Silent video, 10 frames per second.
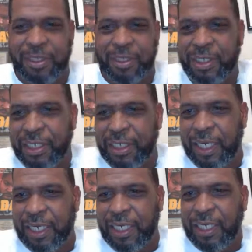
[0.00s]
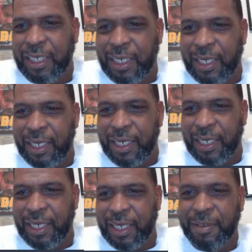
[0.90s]
Kenny. Yep.
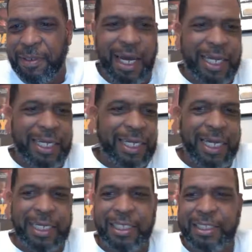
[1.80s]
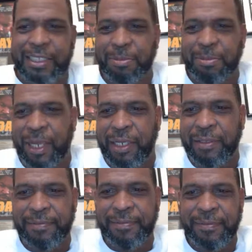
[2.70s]
All right. Hey, listen, man.
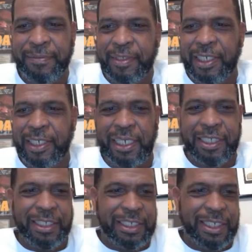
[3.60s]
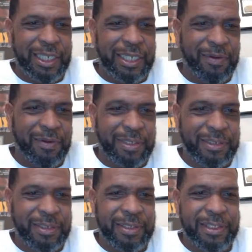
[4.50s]
Let's get this shit going.
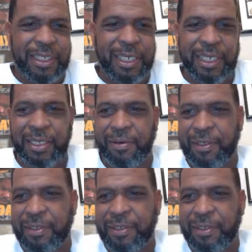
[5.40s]
Let's get it going.